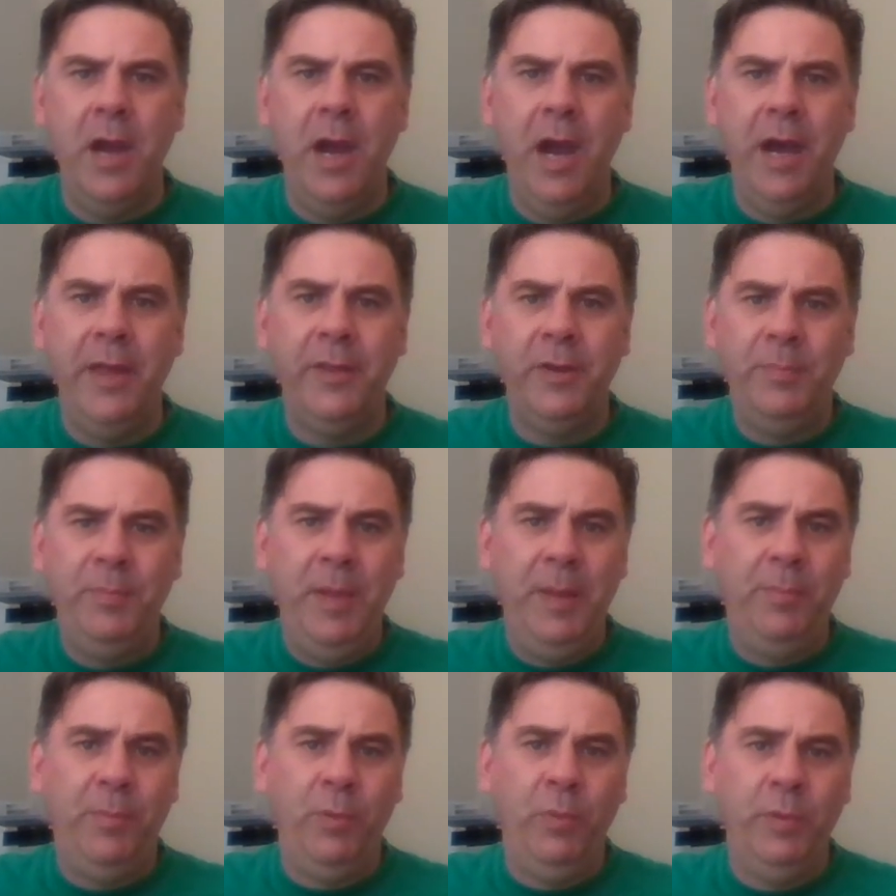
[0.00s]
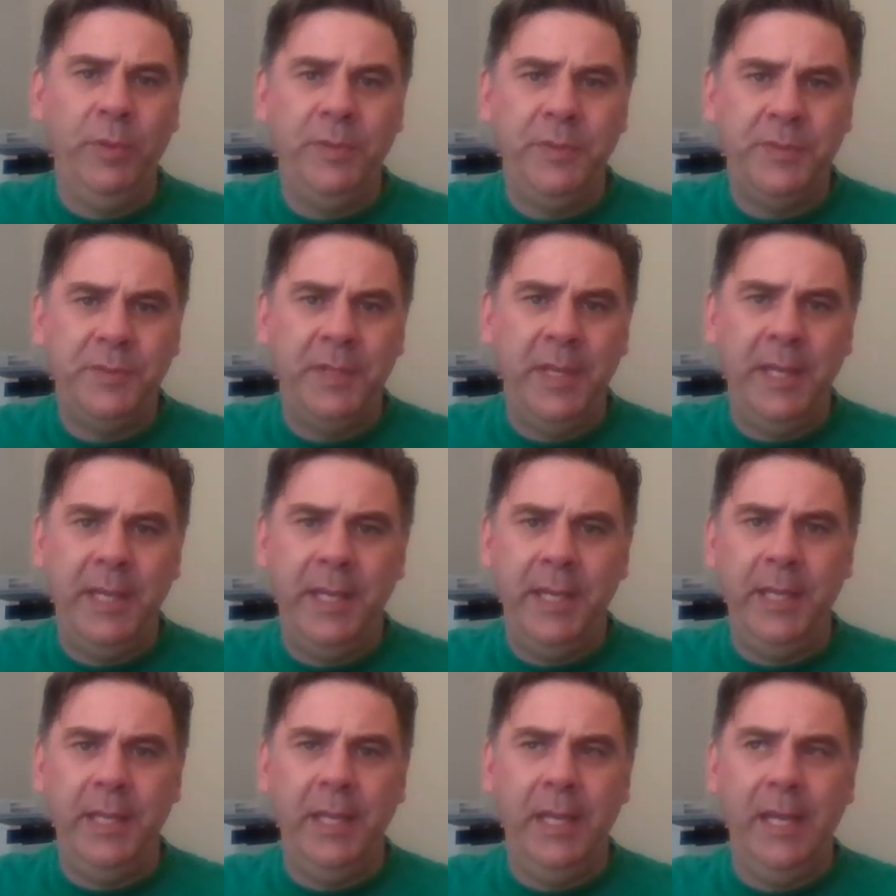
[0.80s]
Other people would
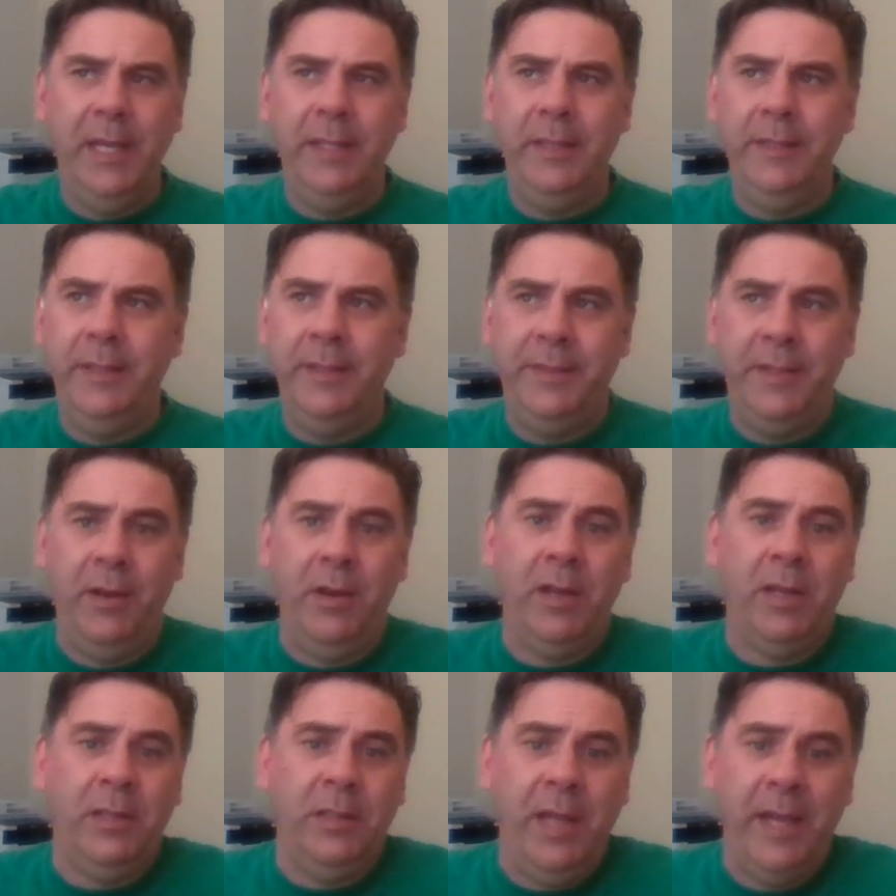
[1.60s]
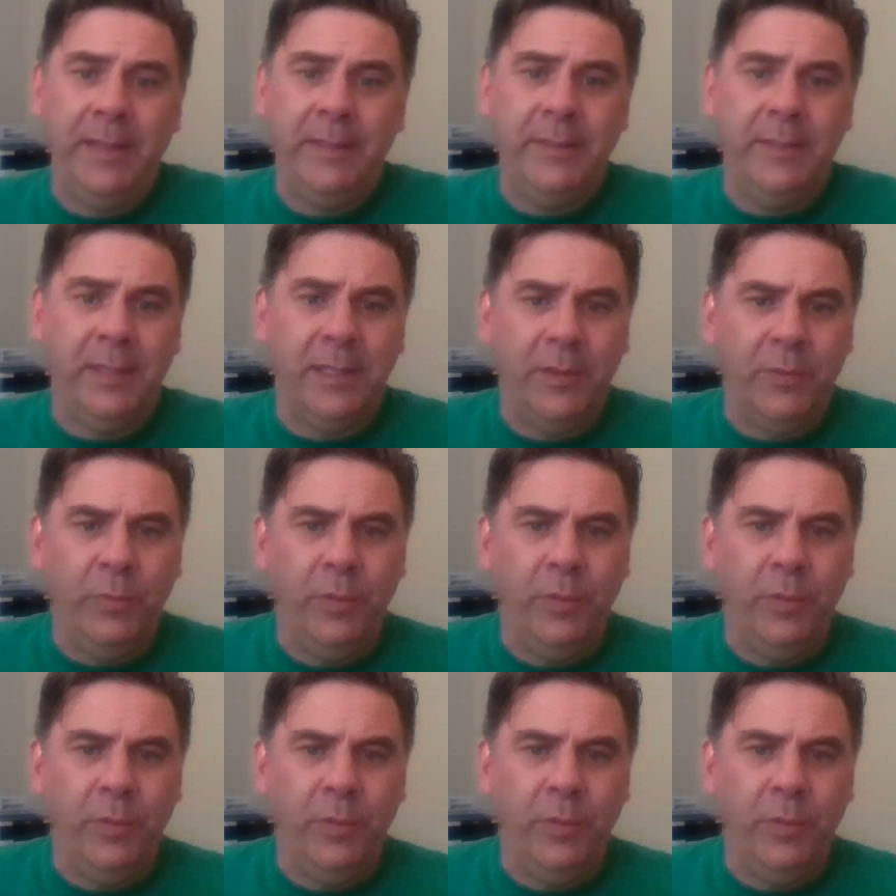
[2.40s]
say that they're eclectic,